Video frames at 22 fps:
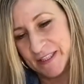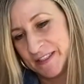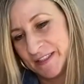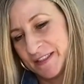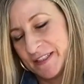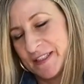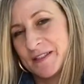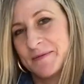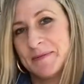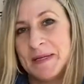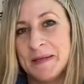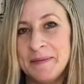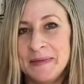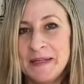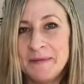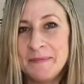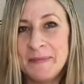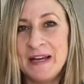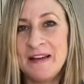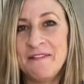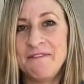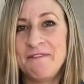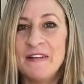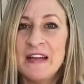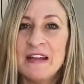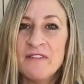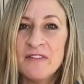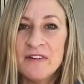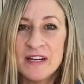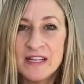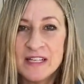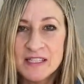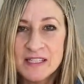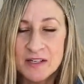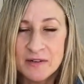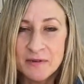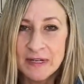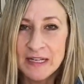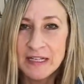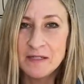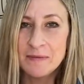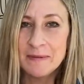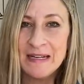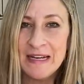This may be my favoriteest
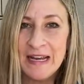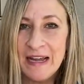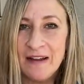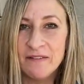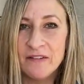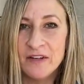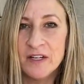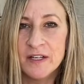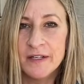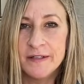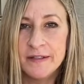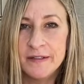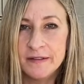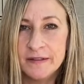arrangement ever.